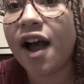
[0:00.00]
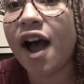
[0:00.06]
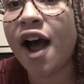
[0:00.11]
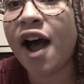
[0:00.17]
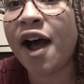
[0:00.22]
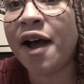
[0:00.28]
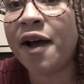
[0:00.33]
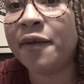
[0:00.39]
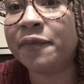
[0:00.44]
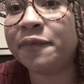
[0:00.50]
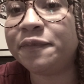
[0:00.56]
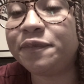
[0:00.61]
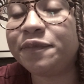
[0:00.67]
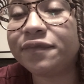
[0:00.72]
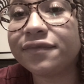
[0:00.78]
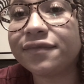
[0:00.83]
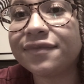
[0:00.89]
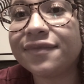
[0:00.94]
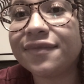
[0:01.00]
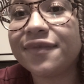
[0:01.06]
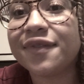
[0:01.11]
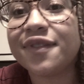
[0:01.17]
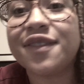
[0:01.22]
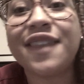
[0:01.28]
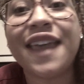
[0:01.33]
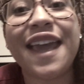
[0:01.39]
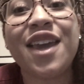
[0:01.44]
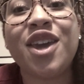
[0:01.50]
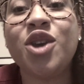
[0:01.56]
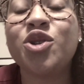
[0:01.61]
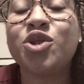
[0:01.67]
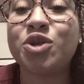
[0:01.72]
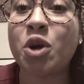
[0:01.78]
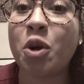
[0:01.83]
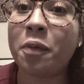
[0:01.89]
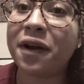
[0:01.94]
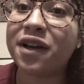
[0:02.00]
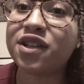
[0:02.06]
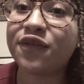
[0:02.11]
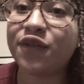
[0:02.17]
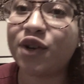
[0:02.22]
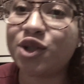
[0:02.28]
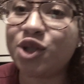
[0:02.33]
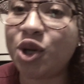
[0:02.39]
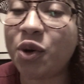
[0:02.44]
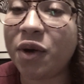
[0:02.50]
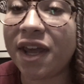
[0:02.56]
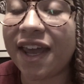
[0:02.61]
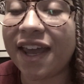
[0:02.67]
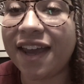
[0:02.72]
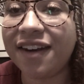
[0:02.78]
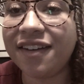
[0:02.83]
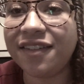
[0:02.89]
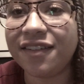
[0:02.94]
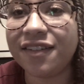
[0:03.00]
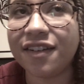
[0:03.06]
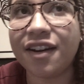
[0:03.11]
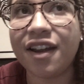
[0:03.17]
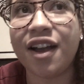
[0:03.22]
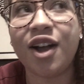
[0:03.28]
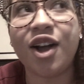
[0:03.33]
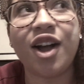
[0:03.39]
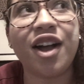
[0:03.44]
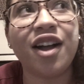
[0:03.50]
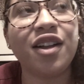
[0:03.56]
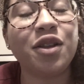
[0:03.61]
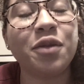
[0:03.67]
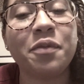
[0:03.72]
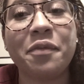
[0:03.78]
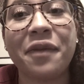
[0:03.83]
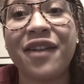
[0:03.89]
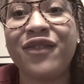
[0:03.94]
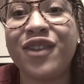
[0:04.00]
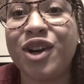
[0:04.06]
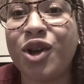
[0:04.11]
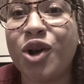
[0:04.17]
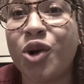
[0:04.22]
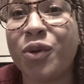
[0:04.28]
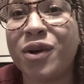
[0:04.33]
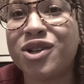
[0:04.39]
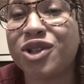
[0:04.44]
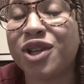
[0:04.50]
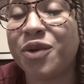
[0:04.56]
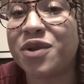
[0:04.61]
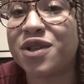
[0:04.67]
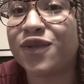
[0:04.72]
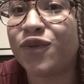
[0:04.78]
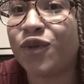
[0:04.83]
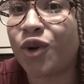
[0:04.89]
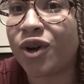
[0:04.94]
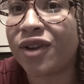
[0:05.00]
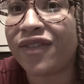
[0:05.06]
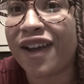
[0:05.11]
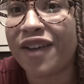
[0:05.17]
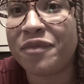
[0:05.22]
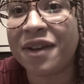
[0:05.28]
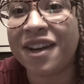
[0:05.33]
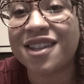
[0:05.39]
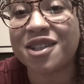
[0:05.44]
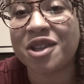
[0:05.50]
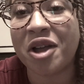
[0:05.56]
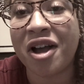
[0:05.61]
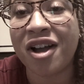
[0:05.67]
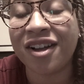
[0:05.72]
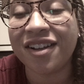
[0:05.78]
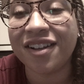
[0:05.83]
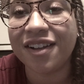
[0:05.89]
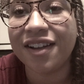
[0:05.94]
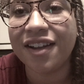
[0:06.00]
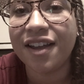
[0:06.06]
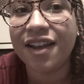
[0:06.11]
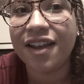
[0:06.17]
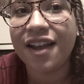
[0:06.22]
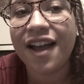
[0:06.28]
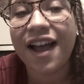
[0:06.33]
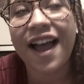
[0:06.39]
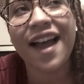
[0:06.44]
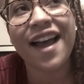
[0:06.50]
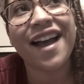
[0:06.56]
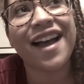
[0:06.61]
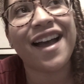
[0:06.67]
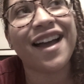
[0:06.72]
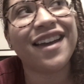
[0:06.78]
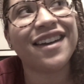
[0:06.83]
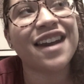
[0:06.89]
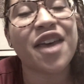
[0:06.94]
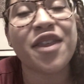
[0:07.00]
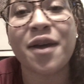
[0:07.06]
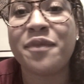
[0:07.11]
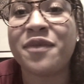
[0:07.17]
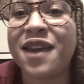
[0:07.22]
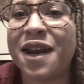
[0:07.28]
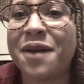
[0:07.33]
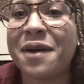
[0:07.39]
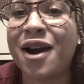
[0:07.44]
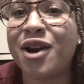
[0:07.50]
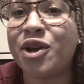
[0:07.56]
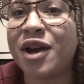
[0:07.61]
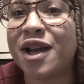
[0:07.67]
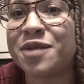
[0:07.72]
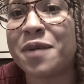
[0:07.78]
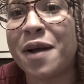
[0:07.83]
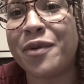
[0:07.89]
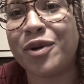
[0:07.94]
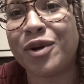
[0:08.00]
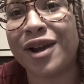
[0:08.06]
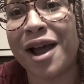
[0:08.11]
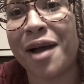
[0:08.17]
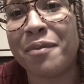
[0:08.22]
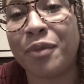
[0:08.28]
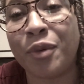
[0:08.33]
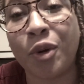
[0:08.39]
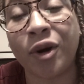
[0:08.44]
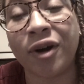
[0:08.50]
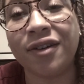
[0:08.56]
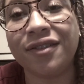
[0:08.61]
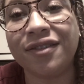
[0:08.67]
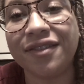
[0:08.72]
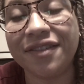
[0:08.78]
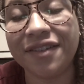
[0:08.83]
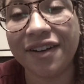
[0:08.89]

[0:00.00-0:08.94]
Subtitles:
Thank you so much for tuning in. My video originally was 45 minutes long. Now that I'm thinking about it, you guys probably would have got bored.